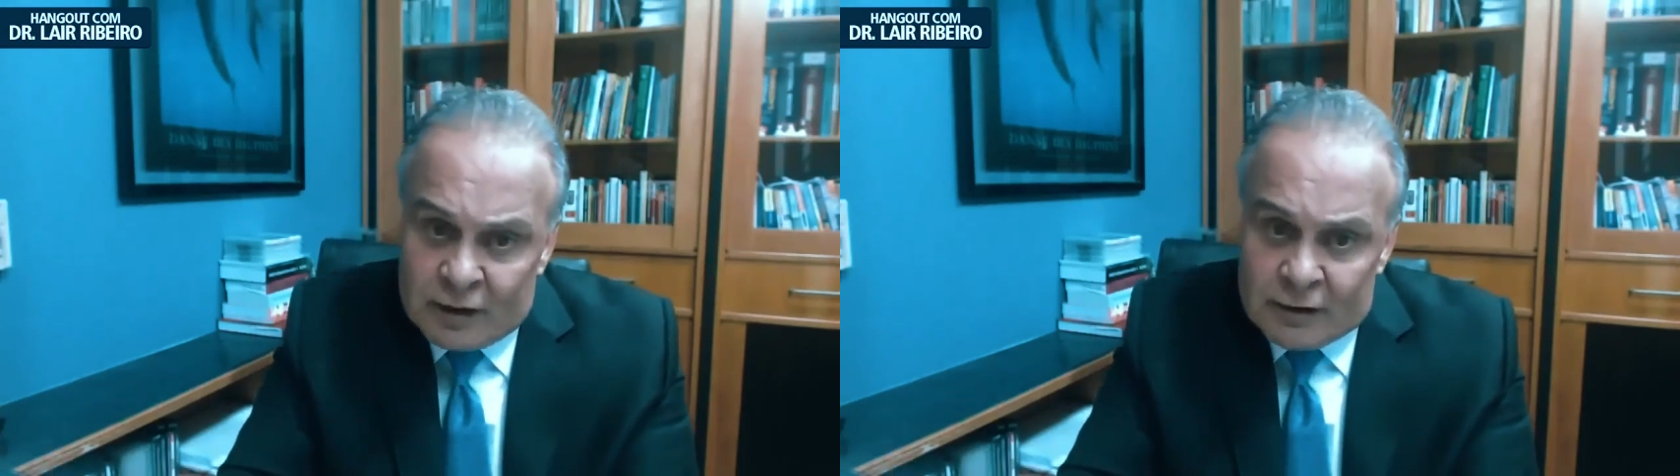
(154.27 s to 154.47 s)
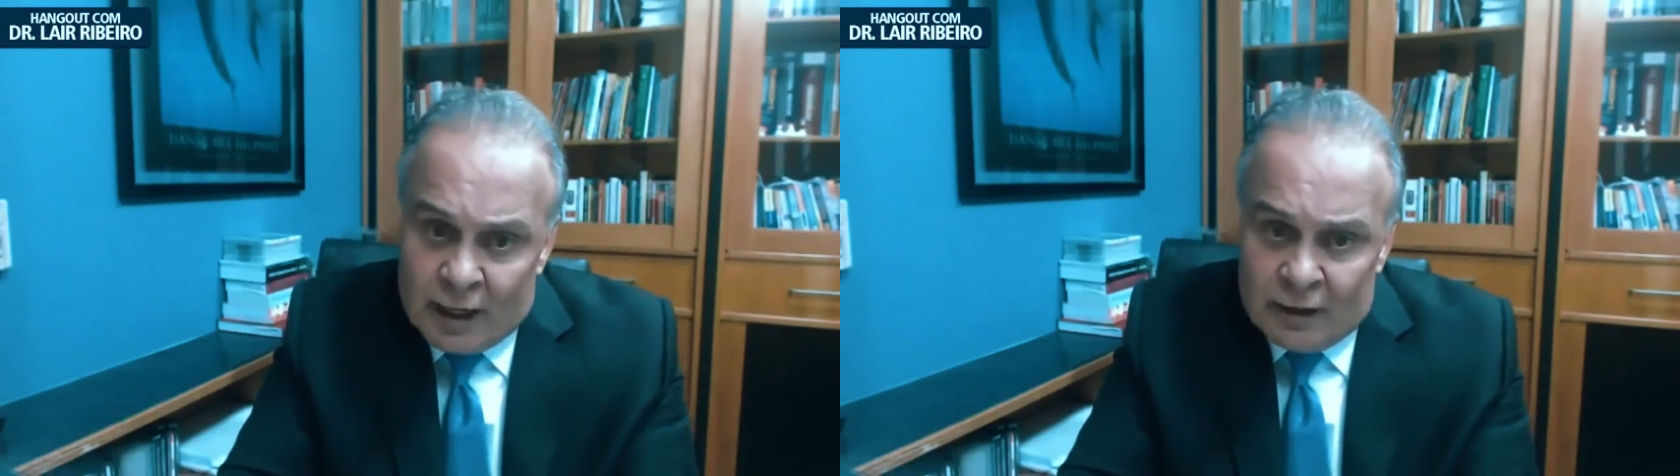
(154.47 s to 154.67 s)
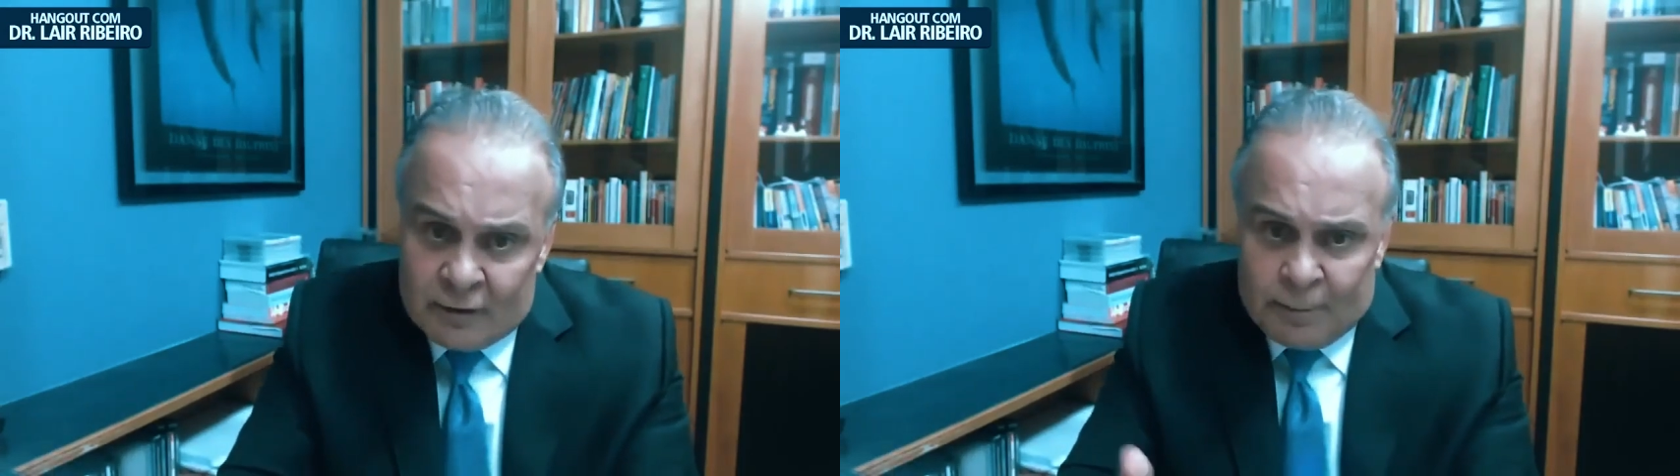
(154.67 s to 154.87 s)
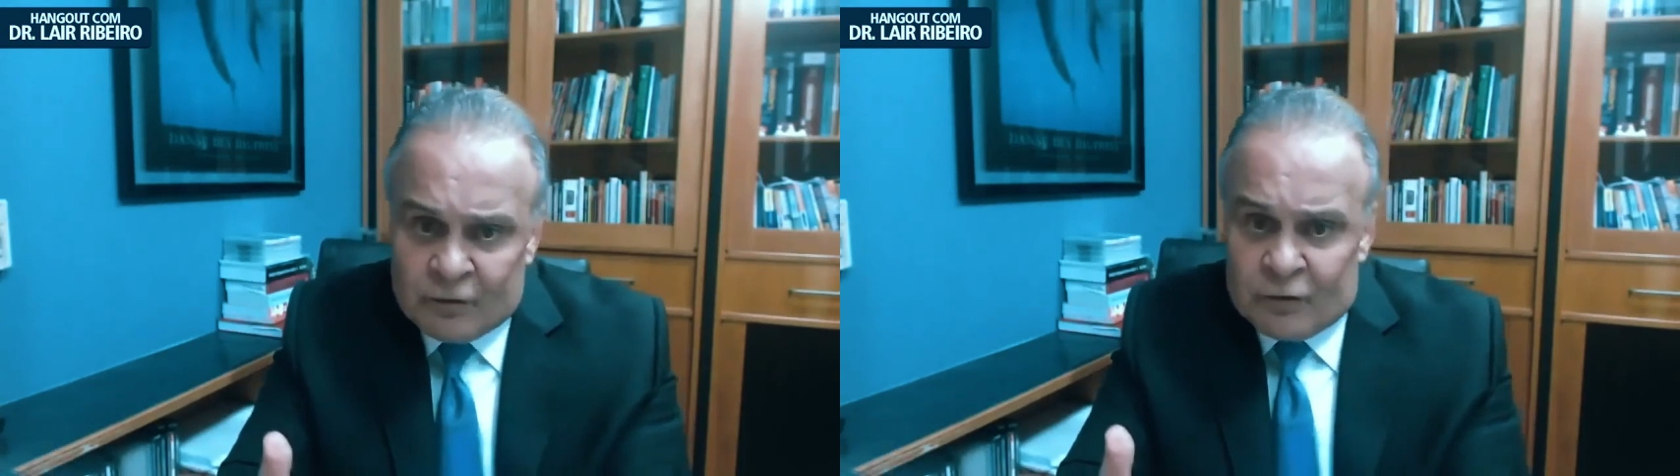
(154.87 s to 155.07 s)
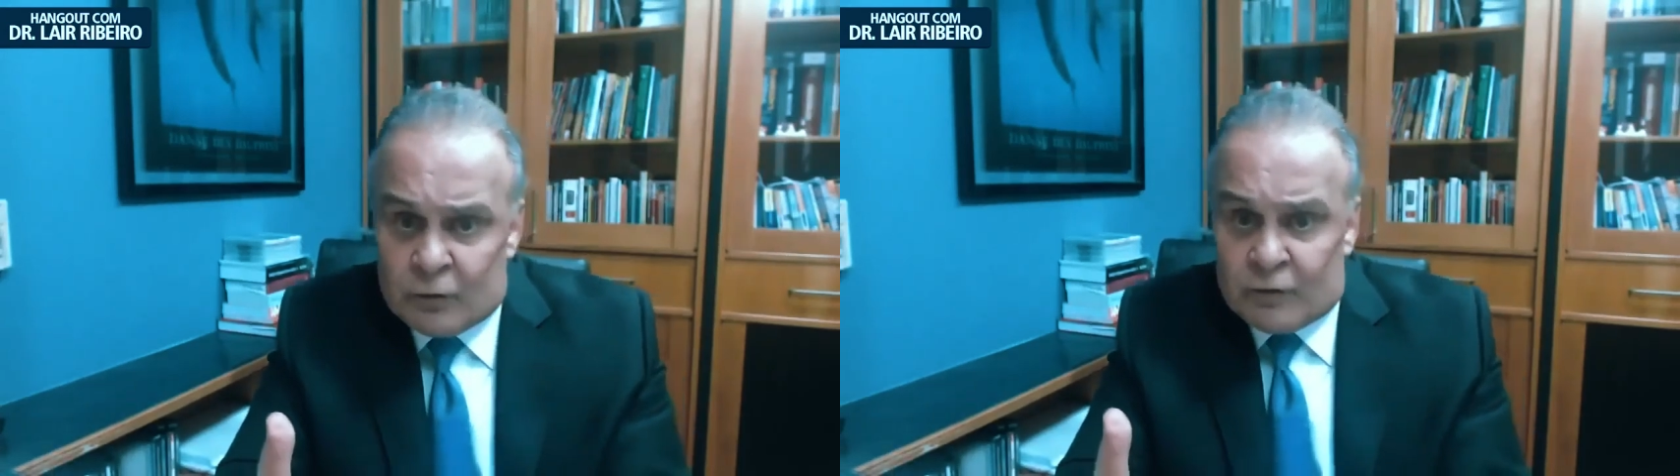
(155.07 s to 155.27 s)
studies
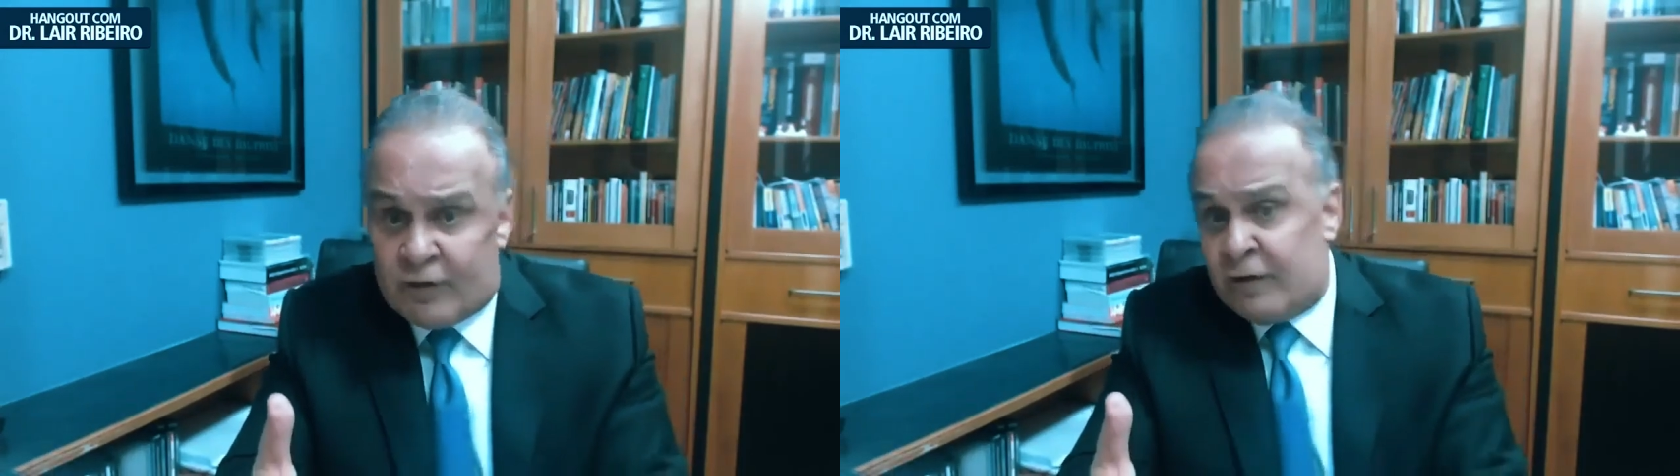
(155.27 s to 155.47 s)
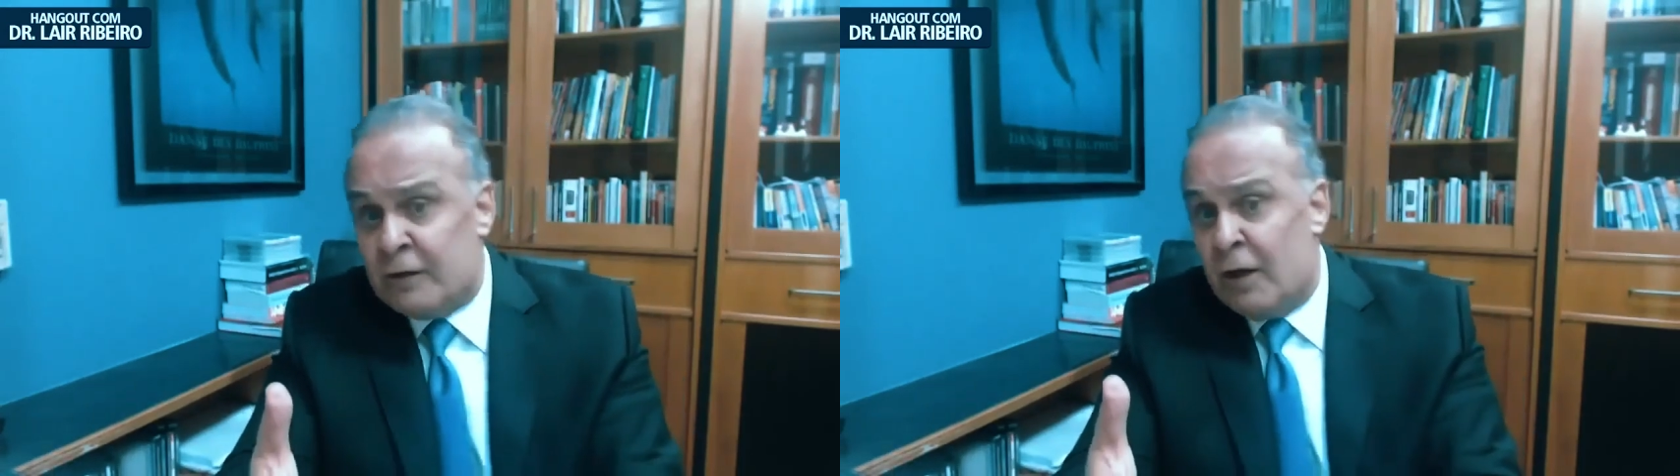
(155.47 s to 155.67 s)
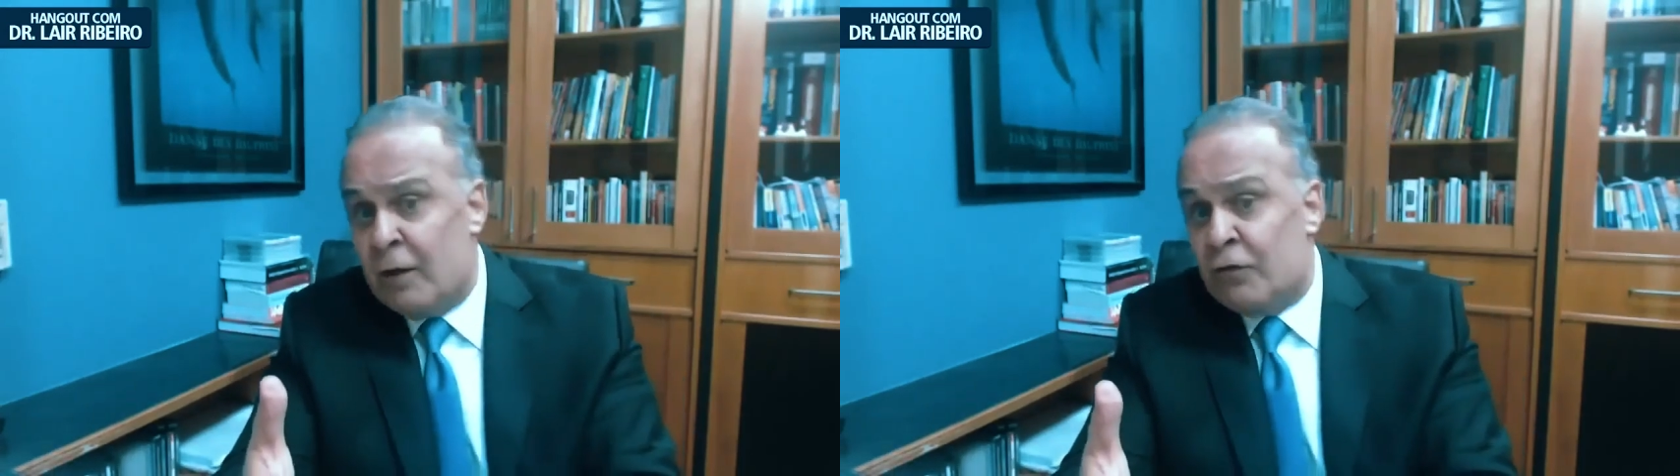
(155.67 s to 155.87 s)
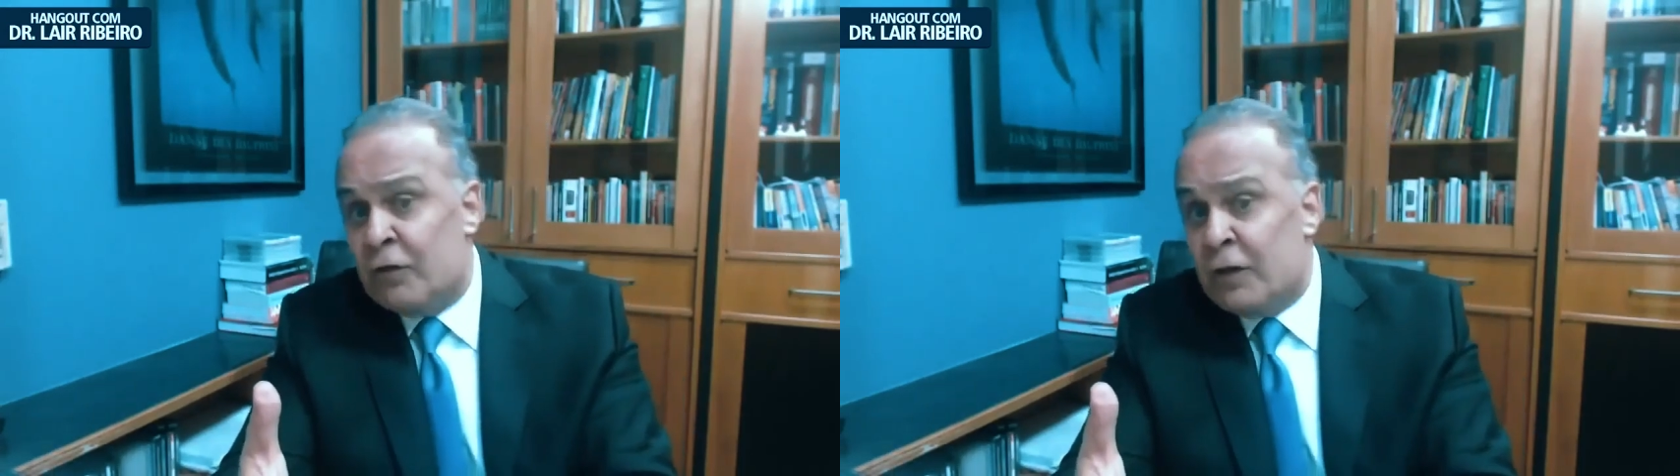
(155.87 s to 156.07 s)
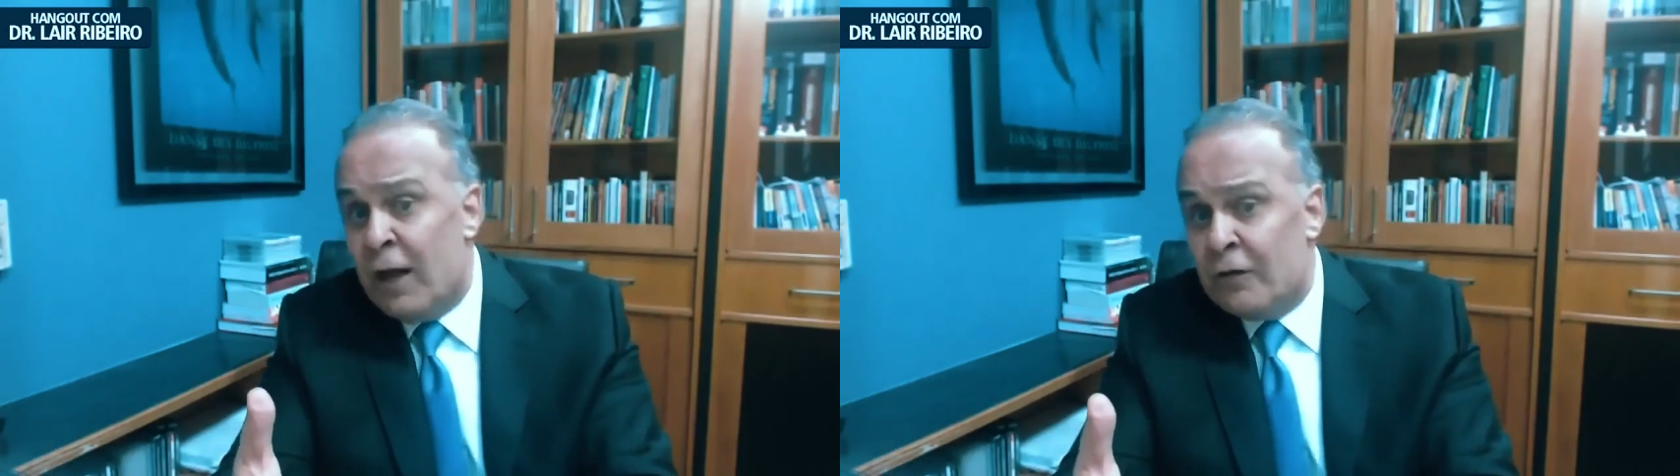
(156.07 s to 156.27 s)
show, I'm not
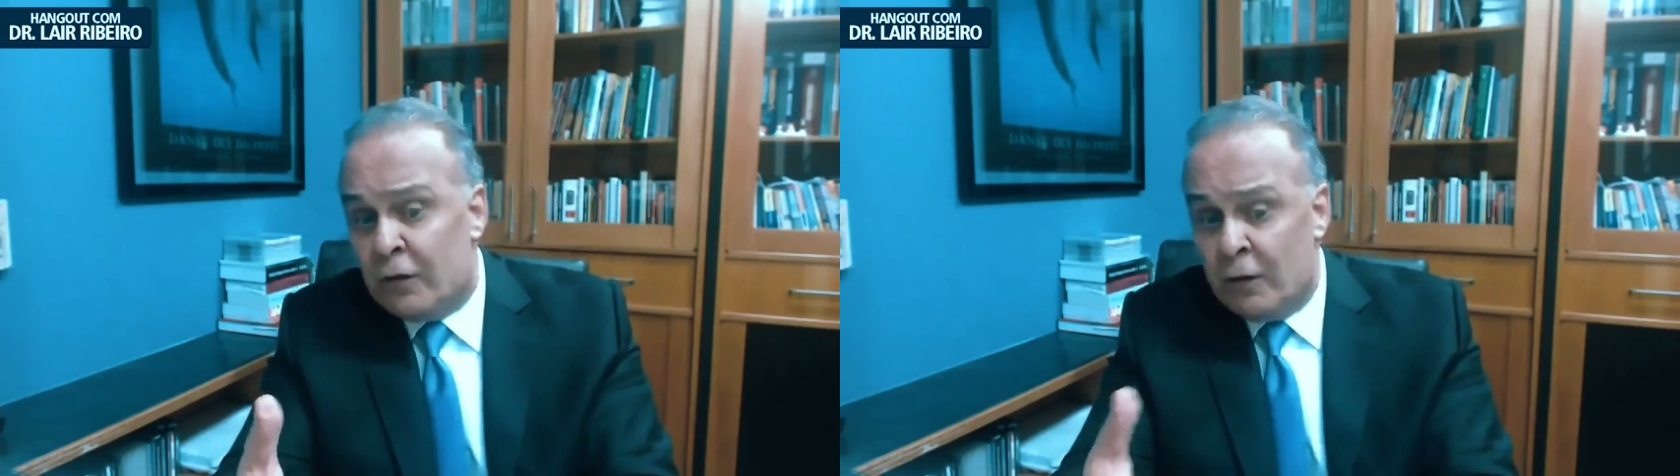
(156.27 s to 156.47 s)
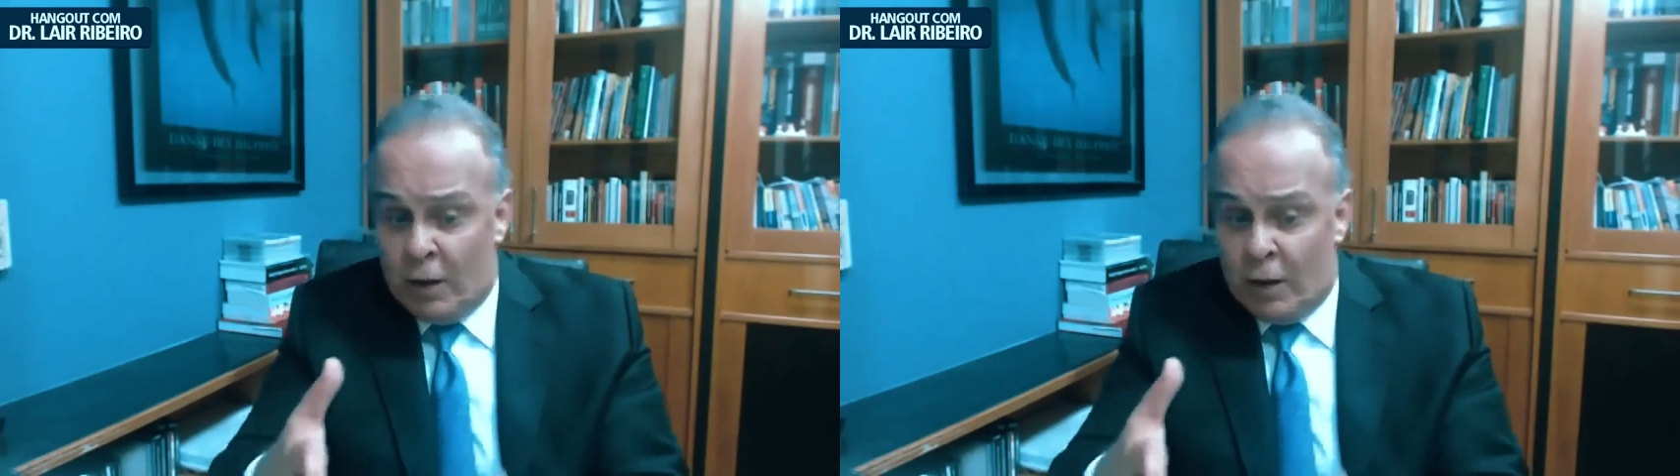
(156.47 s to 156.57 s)
saying,